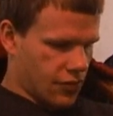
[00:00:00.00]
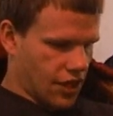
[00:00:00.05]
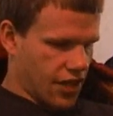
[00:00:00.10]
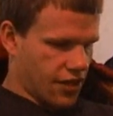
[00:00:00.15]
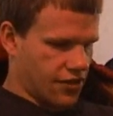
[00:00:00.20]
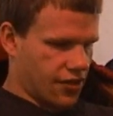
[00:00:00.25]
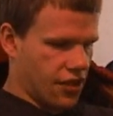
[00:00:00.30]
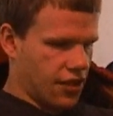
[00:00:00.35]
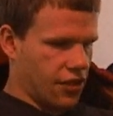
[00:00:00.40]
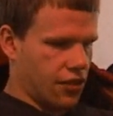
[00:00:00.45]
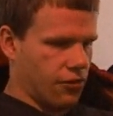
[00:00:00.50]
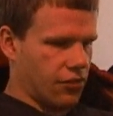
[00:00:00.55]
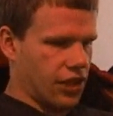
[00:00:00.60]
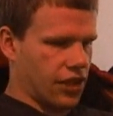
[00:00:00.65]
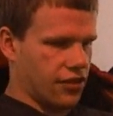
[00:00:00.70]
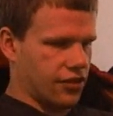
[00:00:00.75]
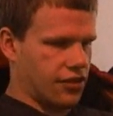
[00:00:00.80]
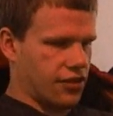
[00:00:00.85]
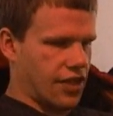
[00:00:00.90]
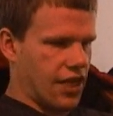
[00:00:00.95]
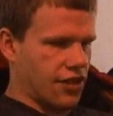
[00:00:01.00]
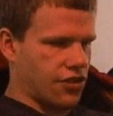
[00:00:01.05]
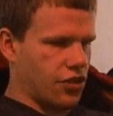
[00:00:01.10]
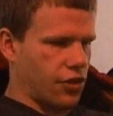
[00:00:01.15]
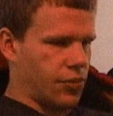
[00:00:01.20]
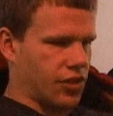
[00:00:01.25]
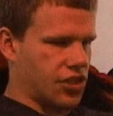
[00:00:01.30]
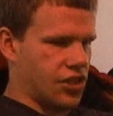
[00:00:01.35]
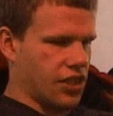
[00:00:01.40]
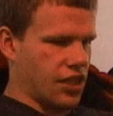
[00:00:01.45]
That's End of the Wells. That's
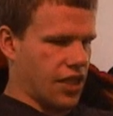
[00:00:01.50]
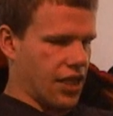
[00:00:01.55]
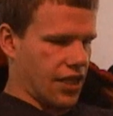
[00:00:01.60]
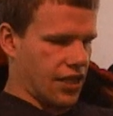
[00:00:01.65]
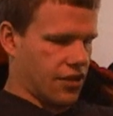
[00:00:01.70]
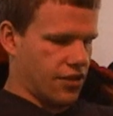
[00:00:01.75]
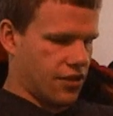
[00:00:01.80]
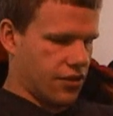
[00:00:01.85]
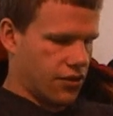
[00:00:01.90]
almost to the end.